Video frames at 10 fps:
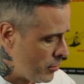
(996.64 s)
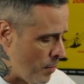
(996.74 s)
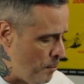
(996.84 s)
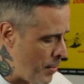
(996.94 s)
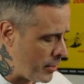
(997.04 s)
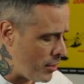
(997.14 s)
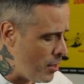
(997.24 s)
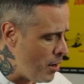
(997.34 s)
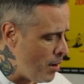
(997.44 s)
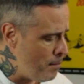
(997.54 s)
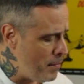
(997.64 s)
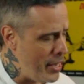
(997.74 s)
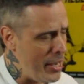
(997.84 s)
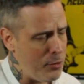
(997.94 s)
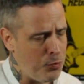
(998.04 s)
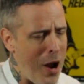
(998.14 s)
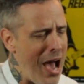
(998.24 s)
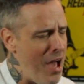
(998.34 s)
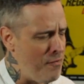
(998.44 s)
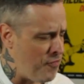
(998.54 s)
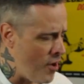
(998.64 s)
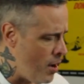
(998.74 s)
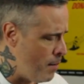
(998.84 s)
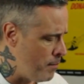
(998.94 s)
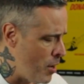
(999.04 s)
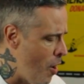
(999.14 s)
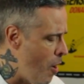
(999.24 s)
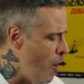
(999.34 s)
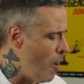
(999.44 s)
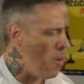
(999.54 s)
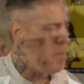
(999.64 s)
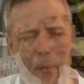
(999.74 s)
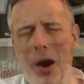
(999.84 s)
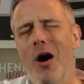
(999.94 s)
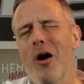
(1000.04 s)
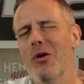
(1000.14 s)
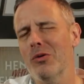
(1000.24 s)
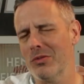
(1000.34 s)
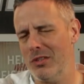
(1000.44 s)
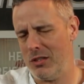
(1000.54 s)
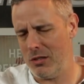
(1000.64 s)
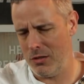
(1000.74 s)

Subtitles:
to pick the meat right from your bones,